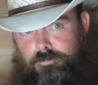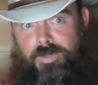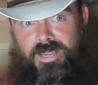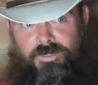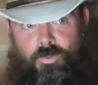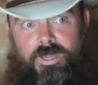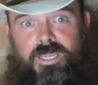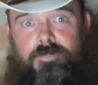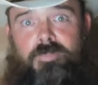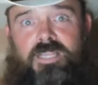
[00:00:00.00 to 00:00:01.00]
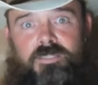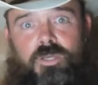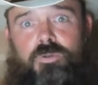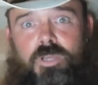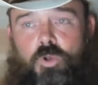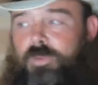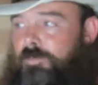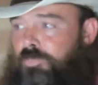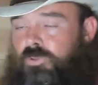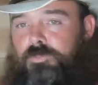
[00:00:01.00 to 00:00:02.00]
By the way, my logo,
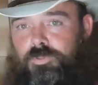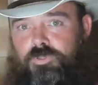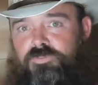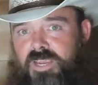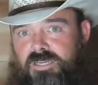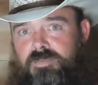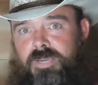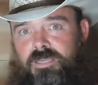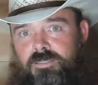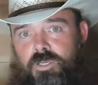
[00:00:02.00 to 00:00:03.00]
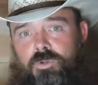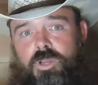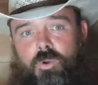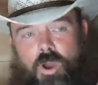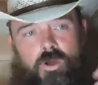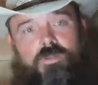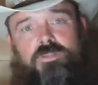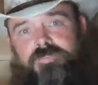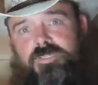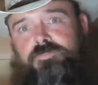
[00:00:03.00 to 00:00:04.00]
my Bulletproof Handyman logo,
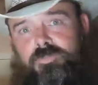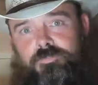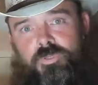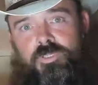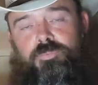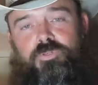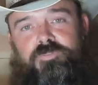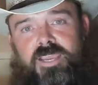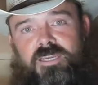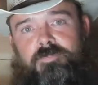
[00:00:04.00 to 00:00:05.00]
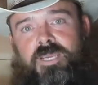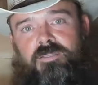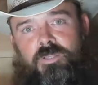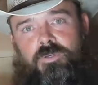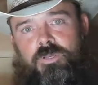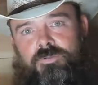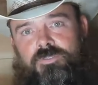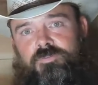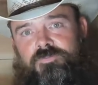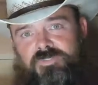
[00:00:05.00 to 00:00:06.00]
all of the different Bulletproof Handyman
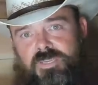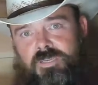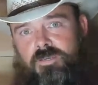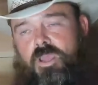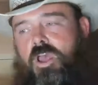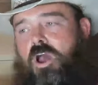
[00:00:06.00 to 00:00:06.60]
logos you've seen,